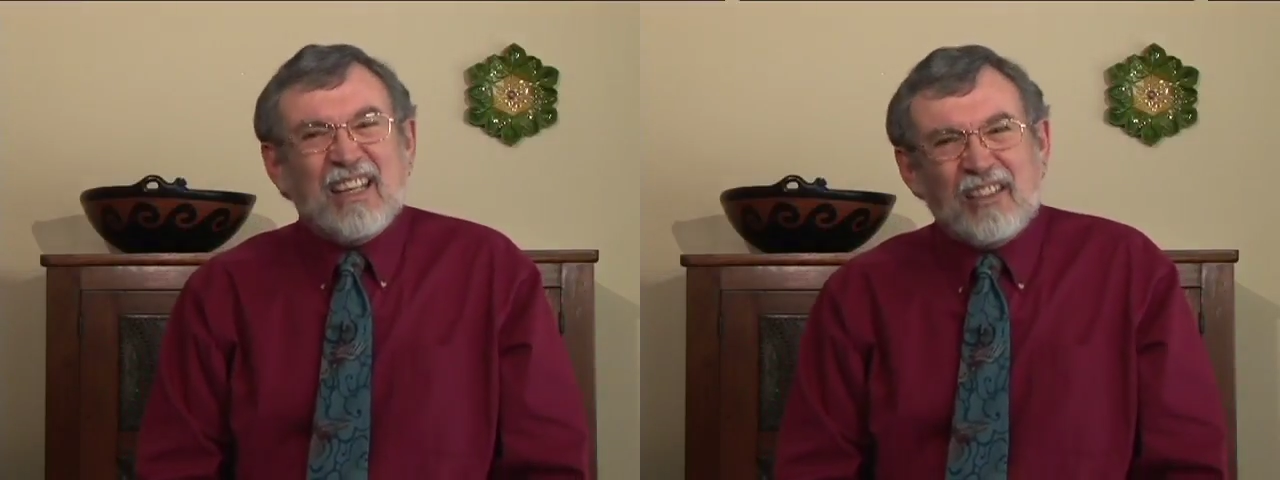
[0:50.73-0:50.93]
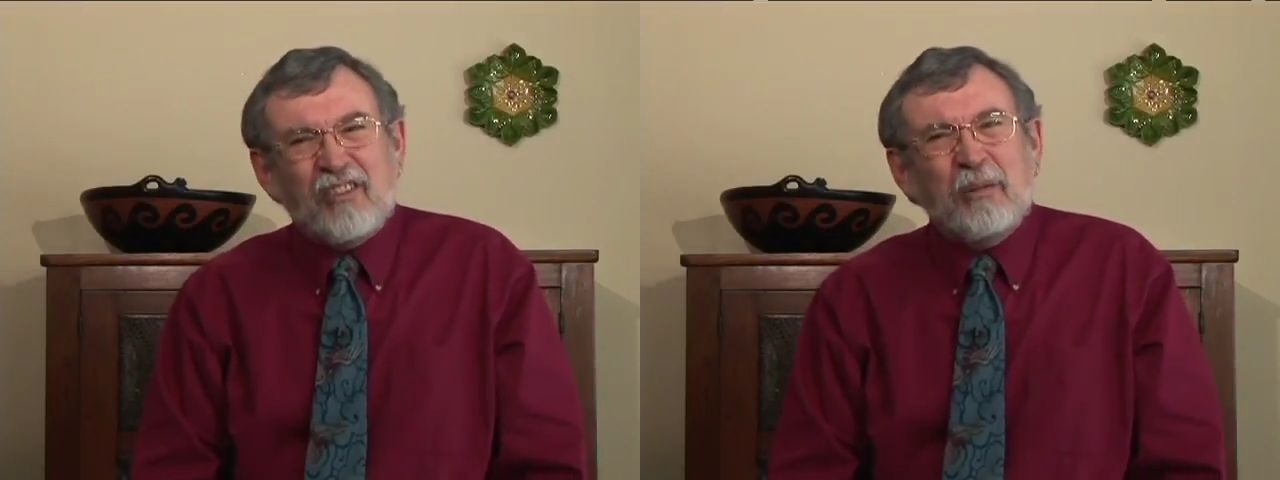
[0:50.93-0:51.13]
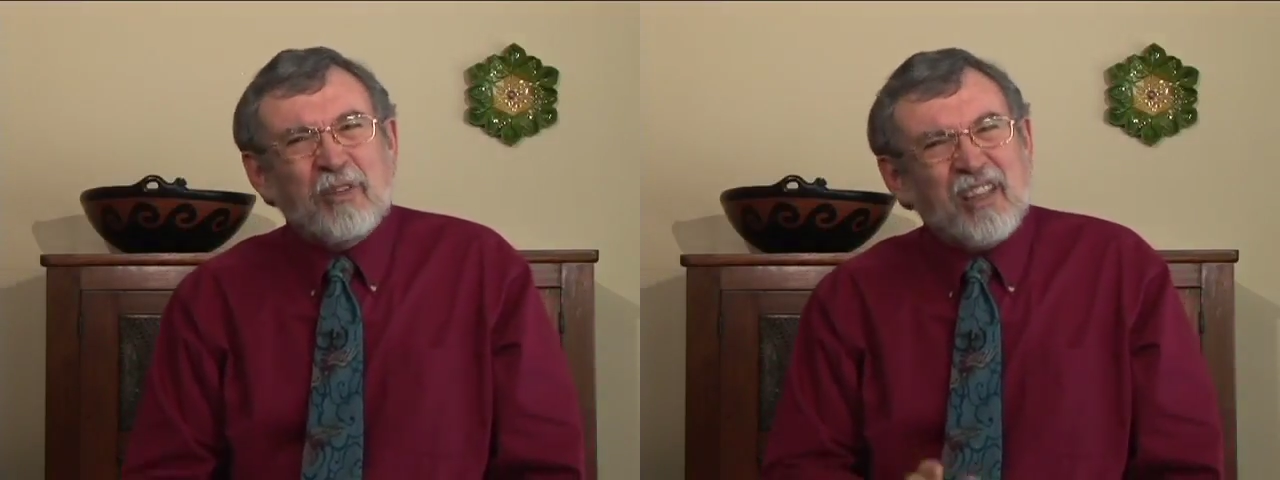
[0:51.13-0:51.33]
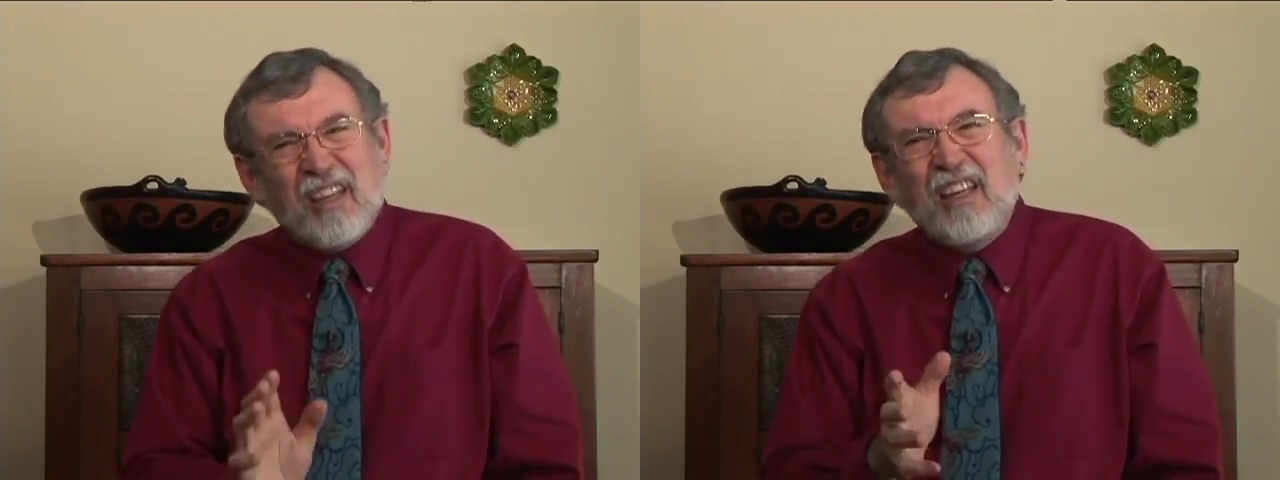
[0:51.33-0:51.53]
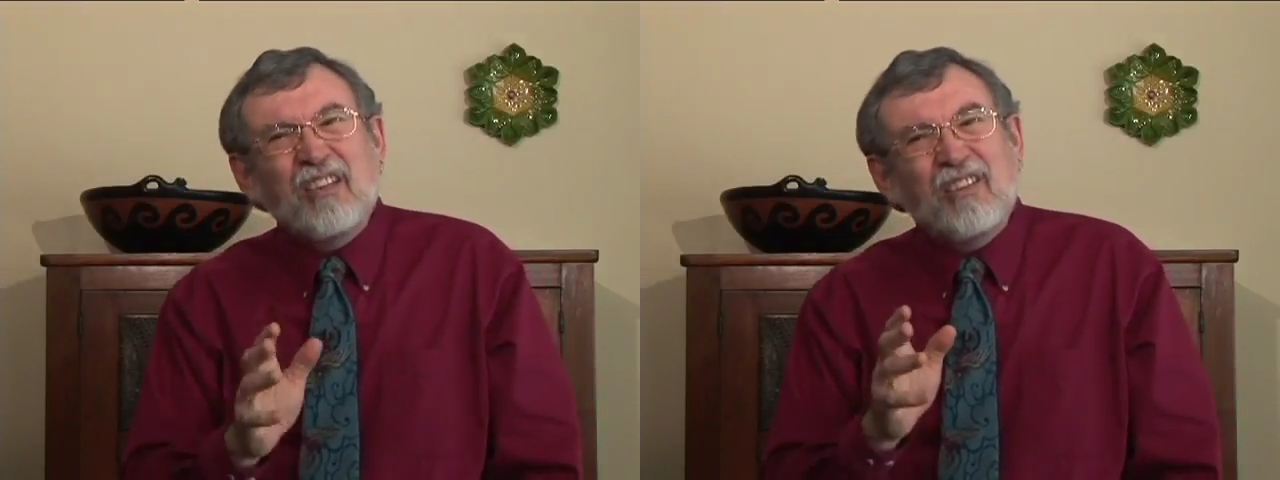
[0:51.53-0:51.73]
It seems the
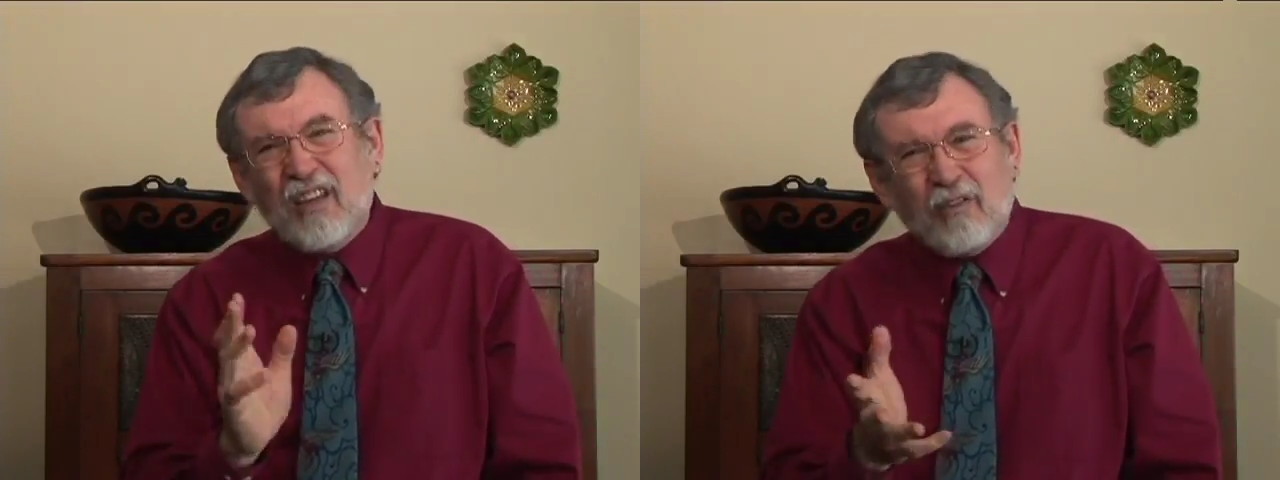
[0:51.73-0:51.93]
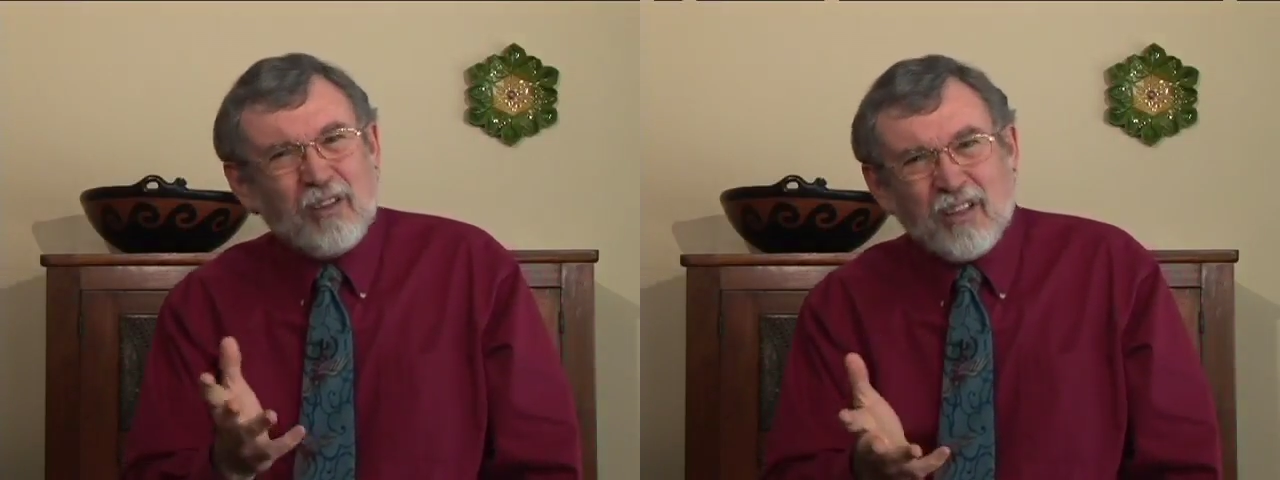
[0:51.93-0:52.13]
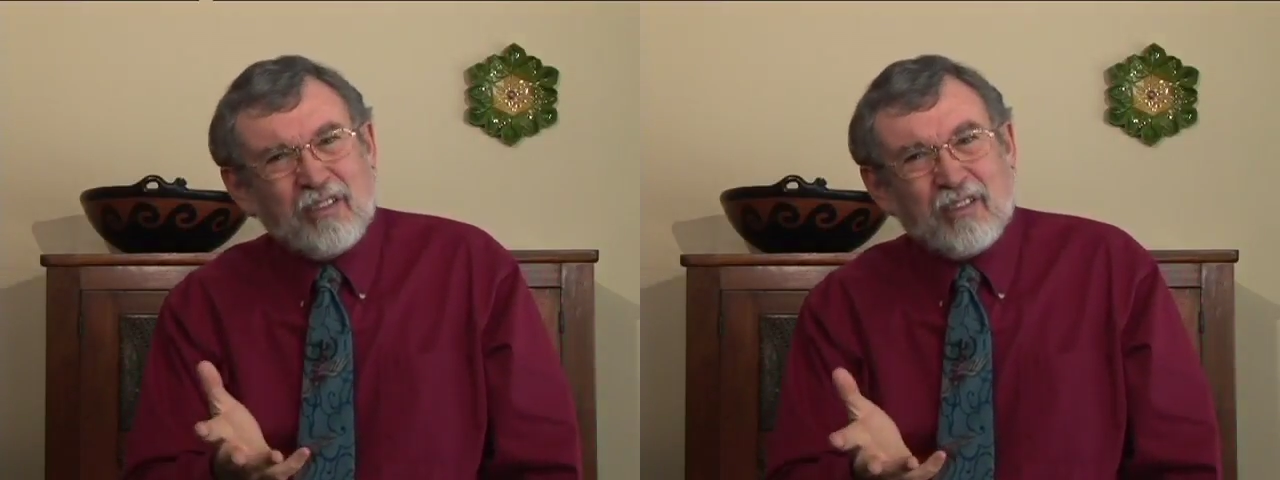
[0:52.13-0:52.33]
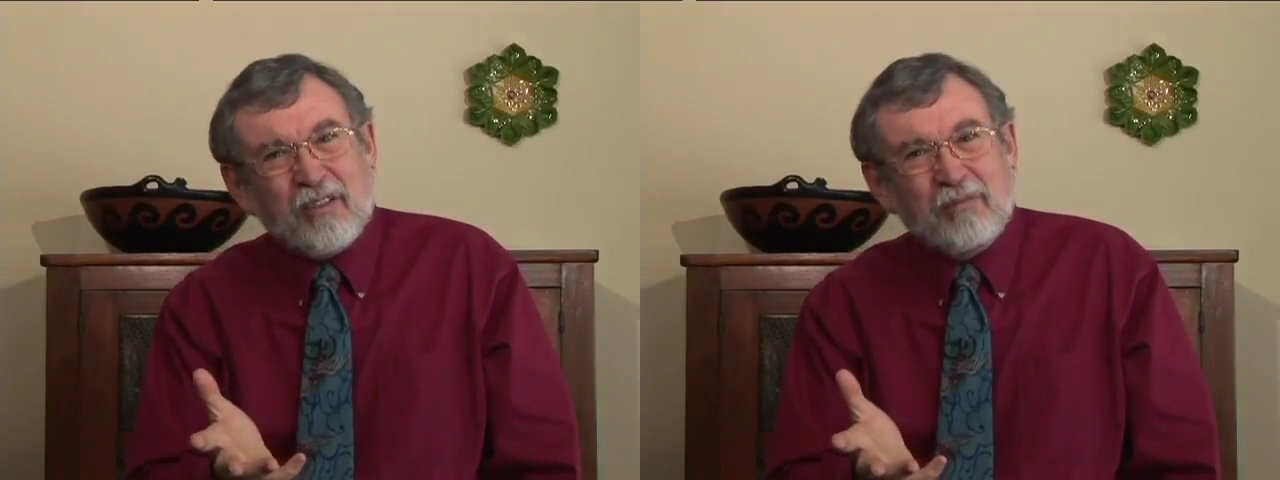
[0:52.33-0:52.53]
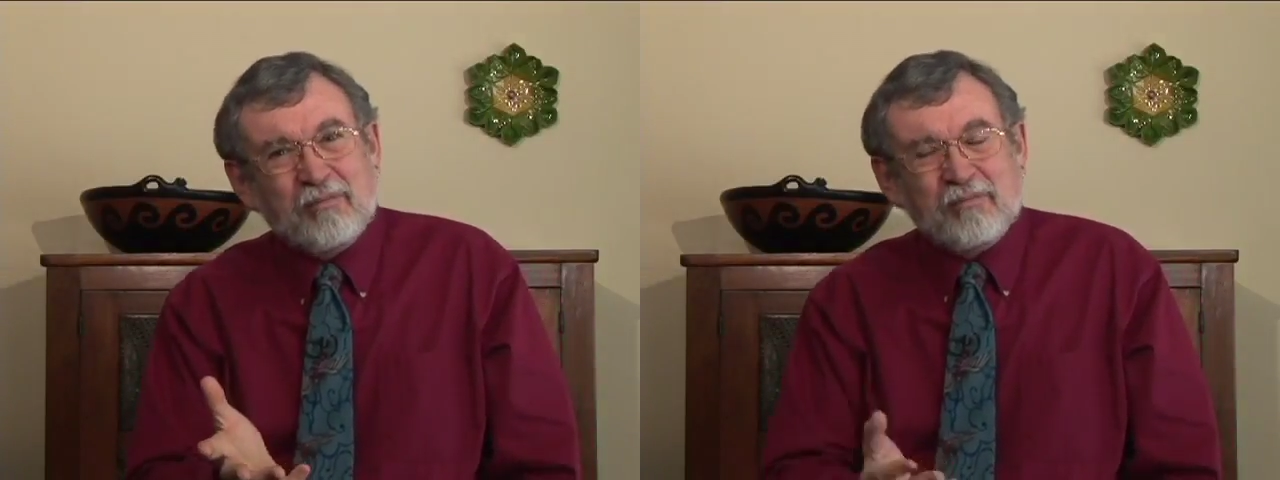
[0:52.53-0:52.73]
kings never
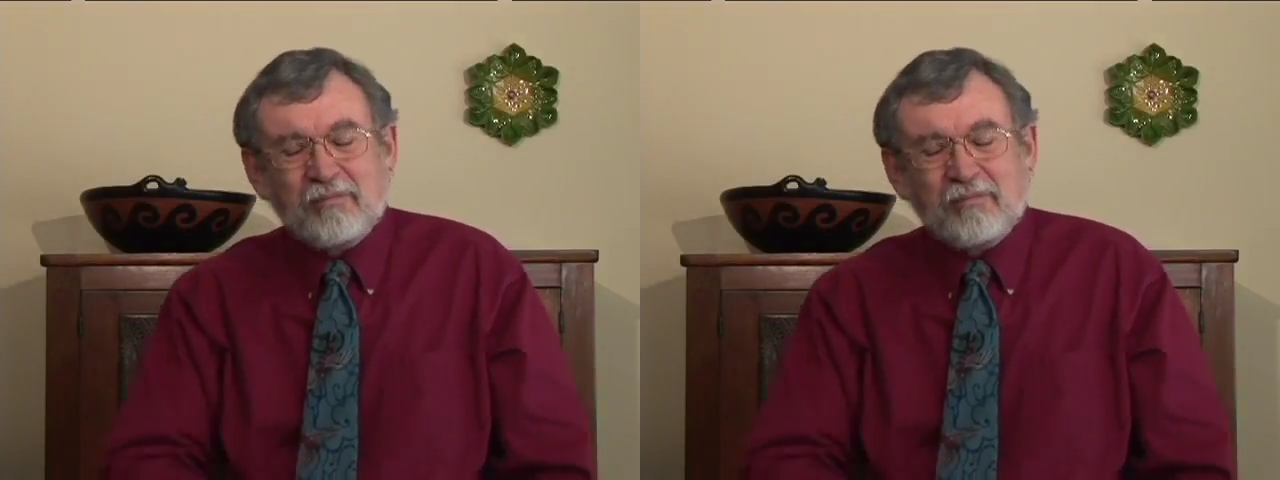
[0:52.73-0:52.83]
listen.